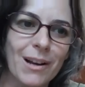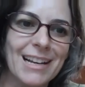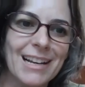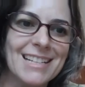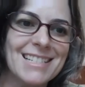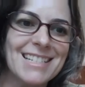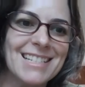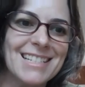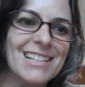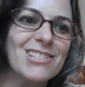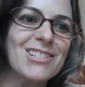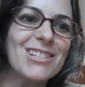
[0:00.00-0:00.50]

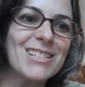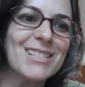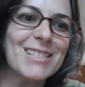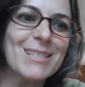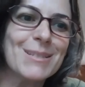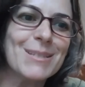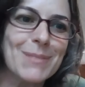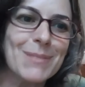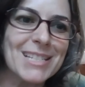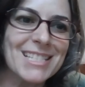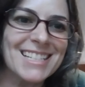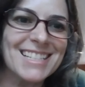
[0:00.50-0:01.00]

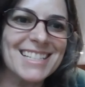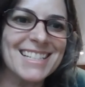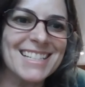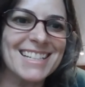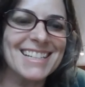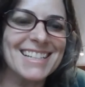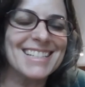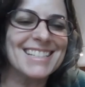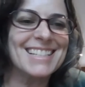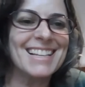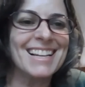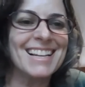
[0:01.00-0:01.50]
organizations,
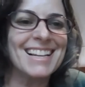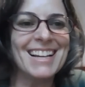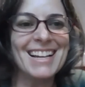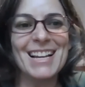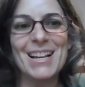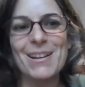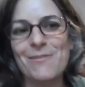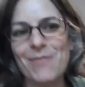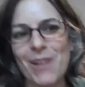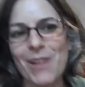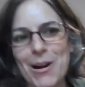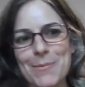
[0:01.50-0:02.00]
businesses,
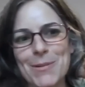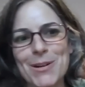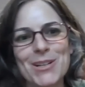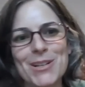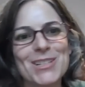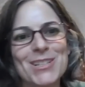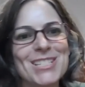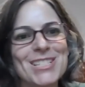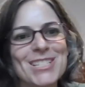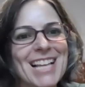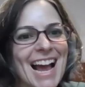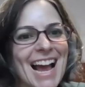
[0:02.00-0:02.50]

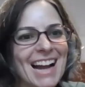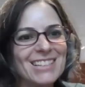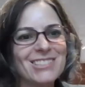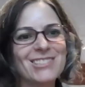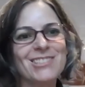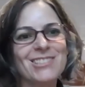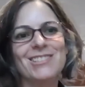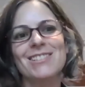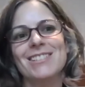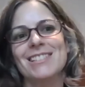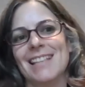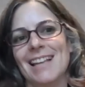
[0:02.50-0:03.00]
farmers,
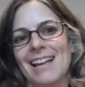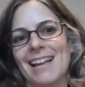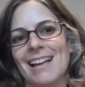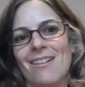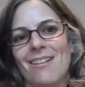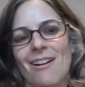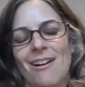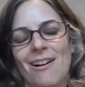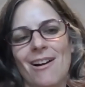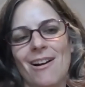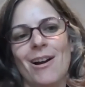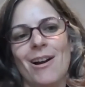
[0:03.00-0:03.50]
actors
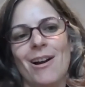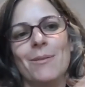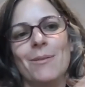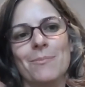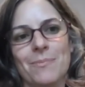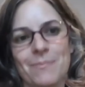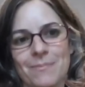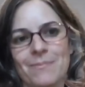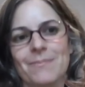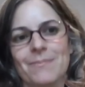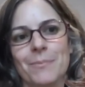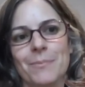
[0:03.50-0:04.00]
that are
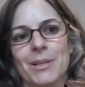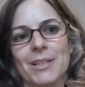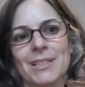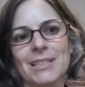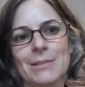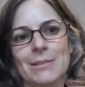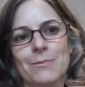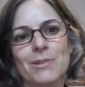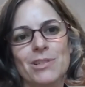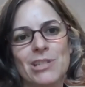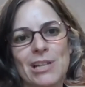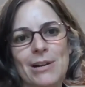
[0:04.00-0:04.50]

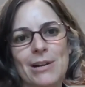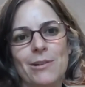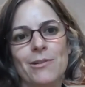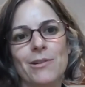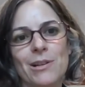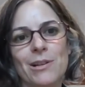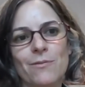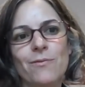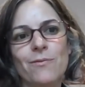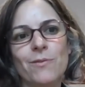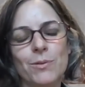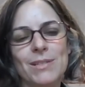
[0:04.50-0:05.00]
building
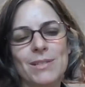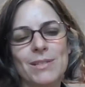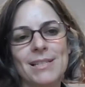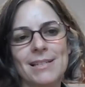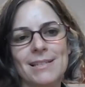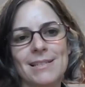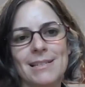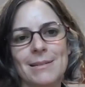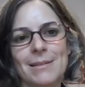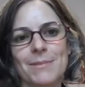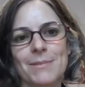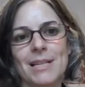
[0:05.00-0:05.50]
regenerative food
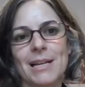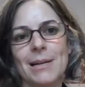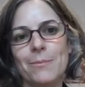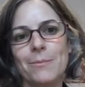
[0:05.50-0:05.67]
systems.